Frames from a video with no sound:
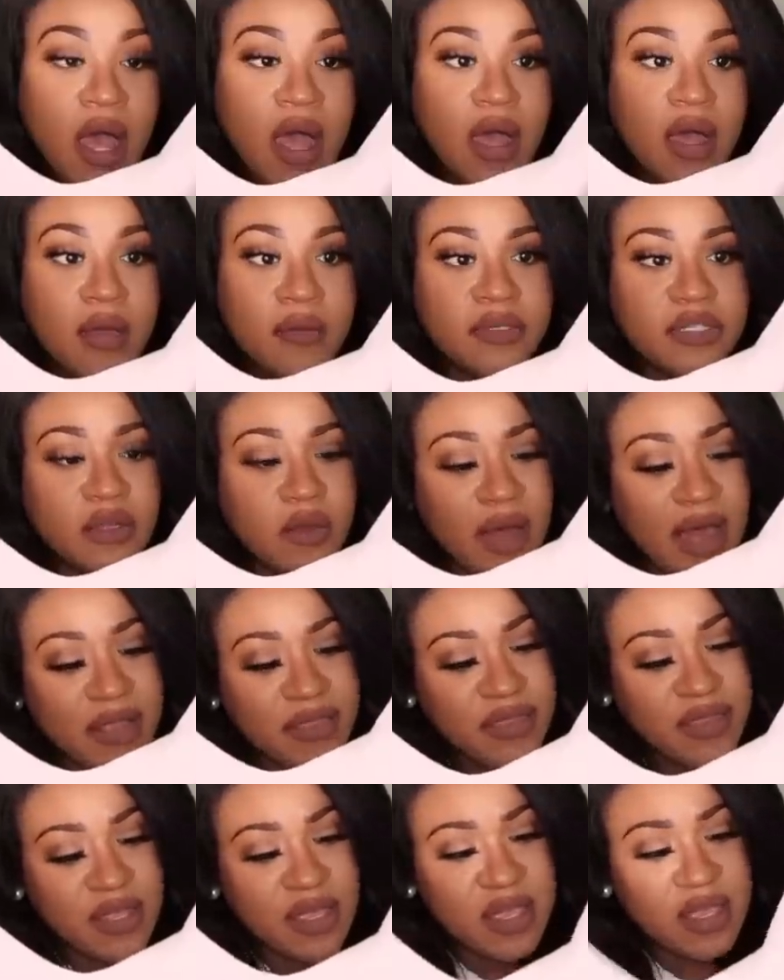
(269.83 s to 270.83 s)
Um, so I
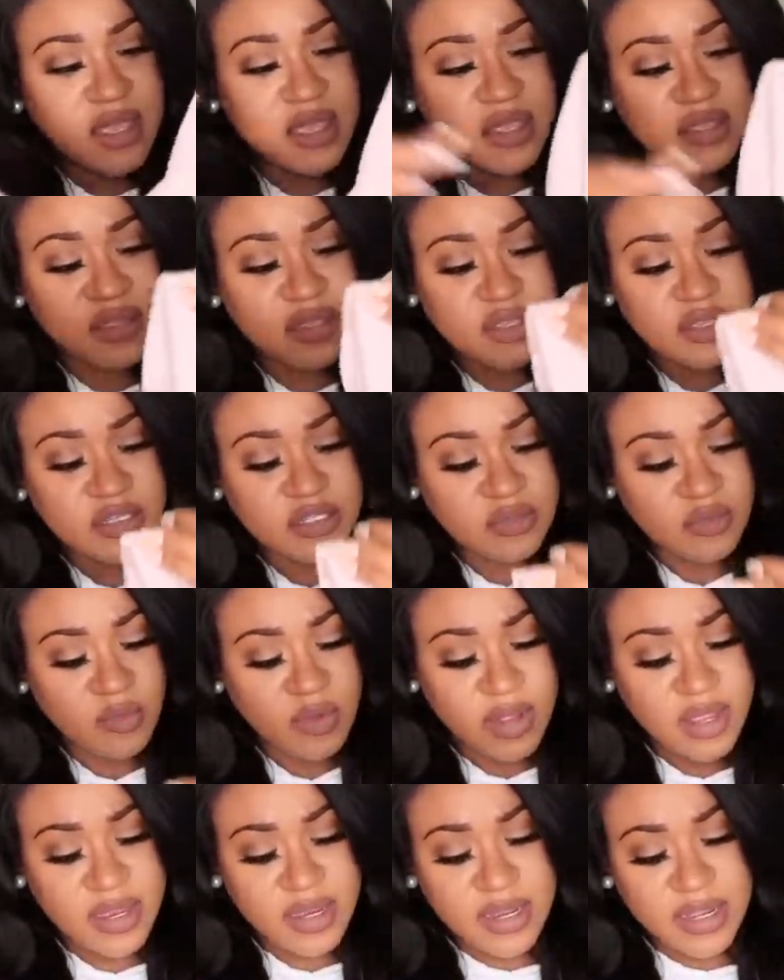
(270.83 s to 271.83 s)
think this
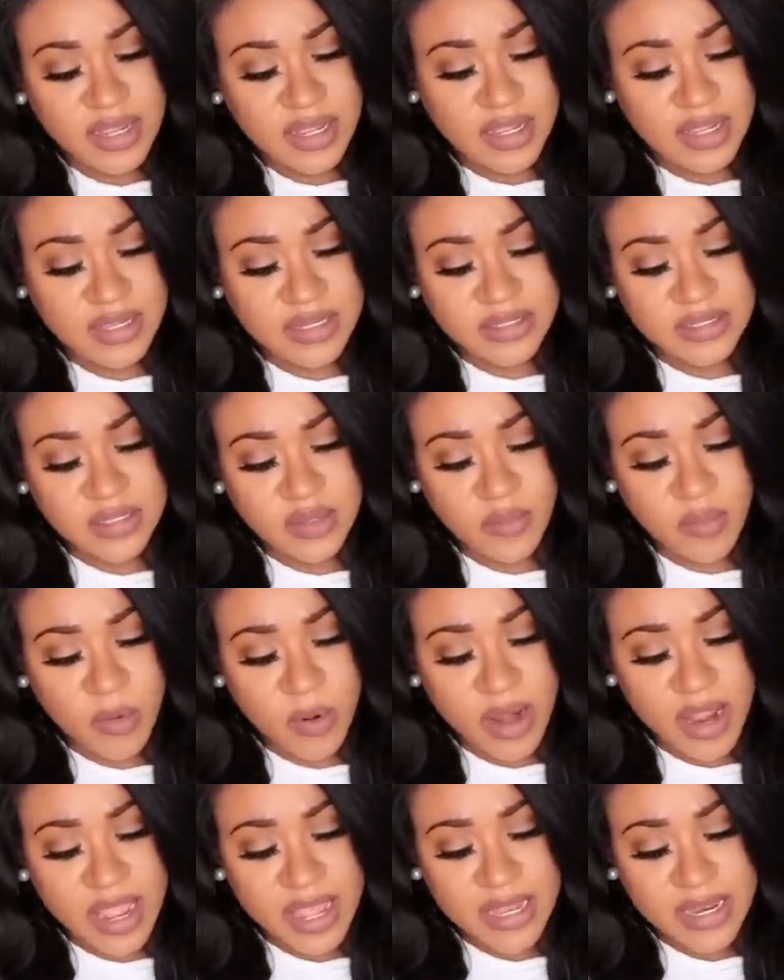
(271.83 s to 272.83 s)
one is the
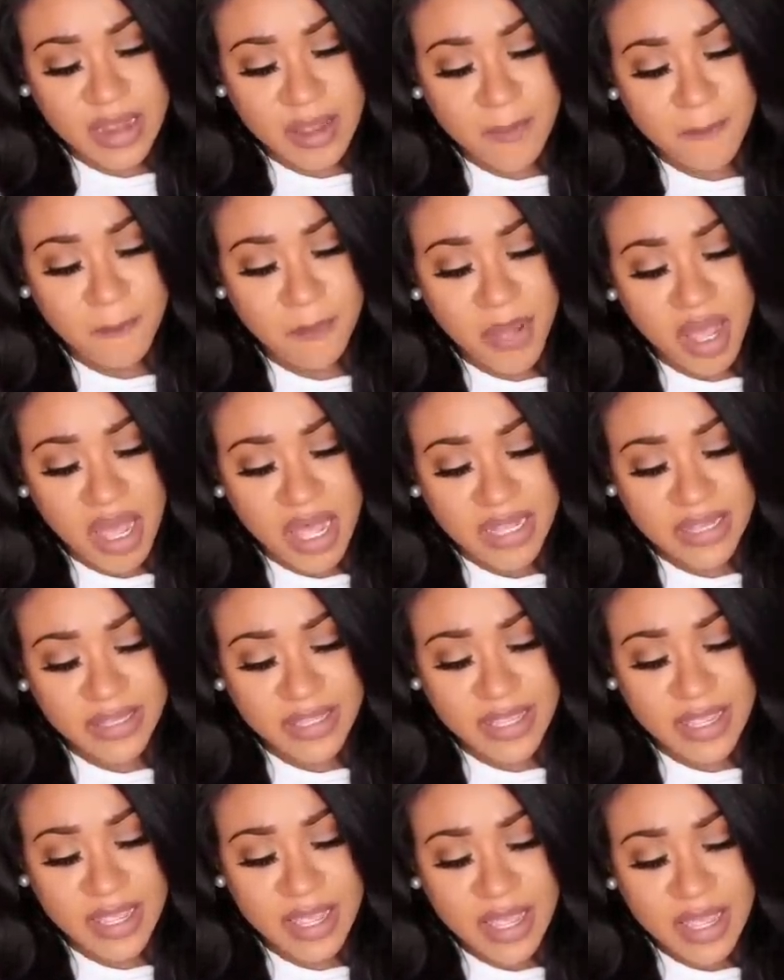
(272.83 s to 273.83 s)
brand Bali.